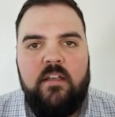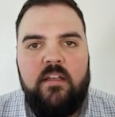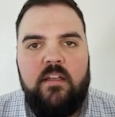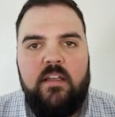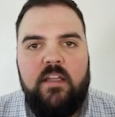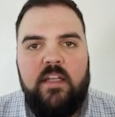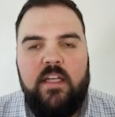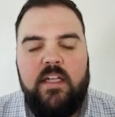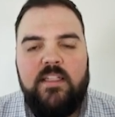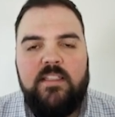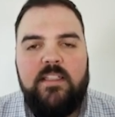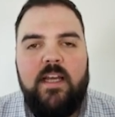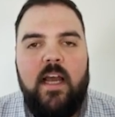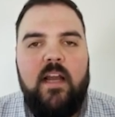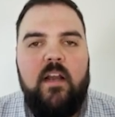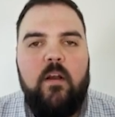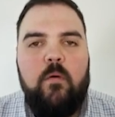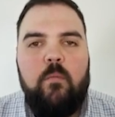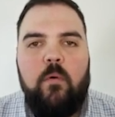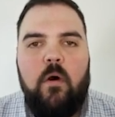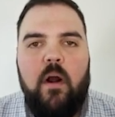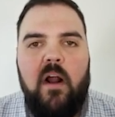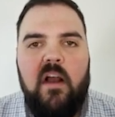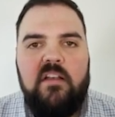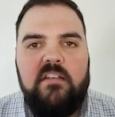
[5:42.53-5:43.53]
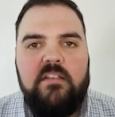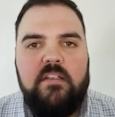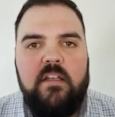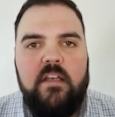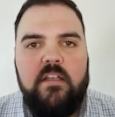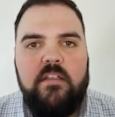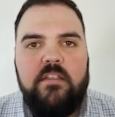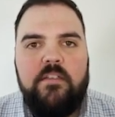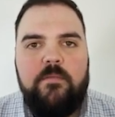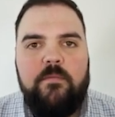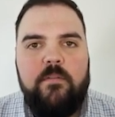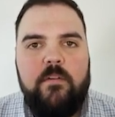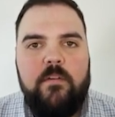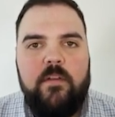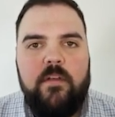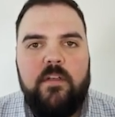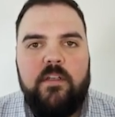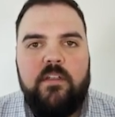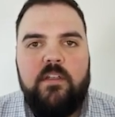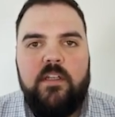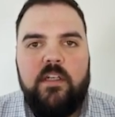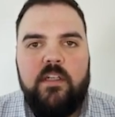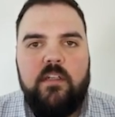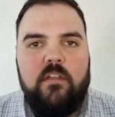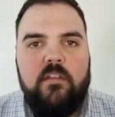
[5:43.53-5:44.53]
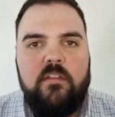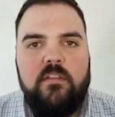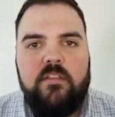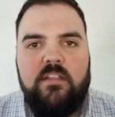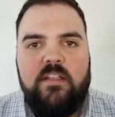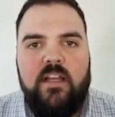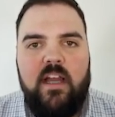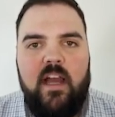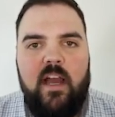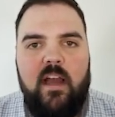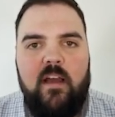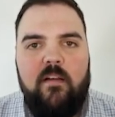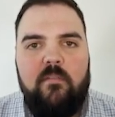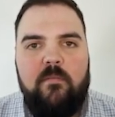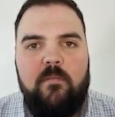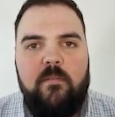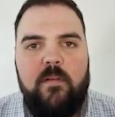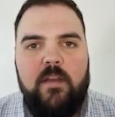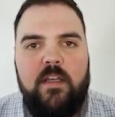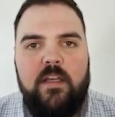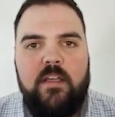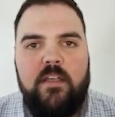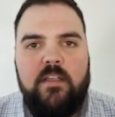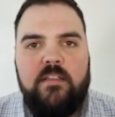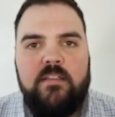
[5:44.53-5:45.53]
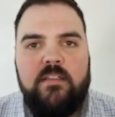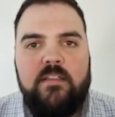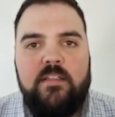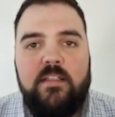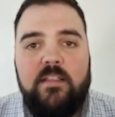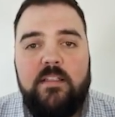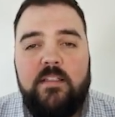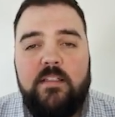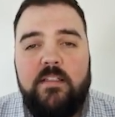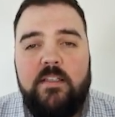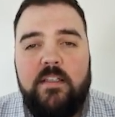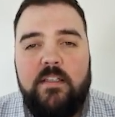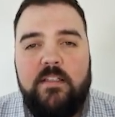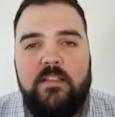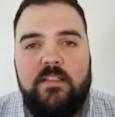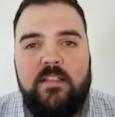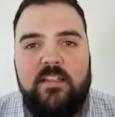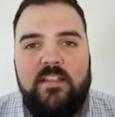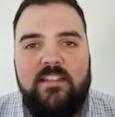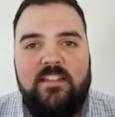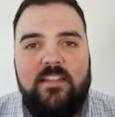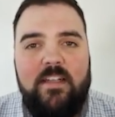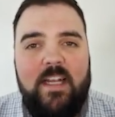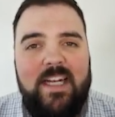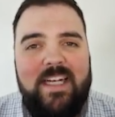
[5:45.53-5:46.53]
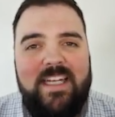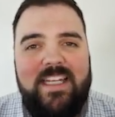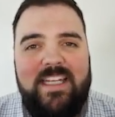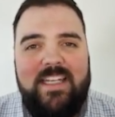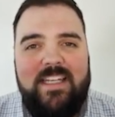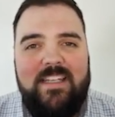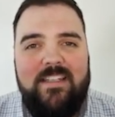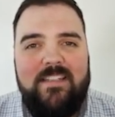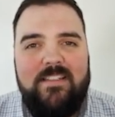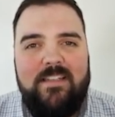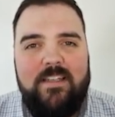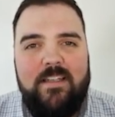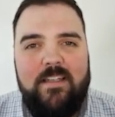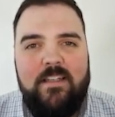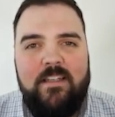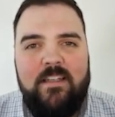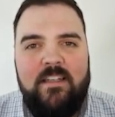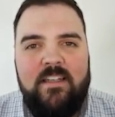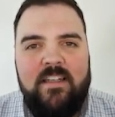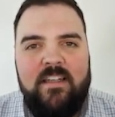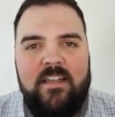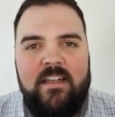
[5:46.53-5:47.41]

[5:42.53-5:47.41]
The entire process for the clinical staff is consistent and easy,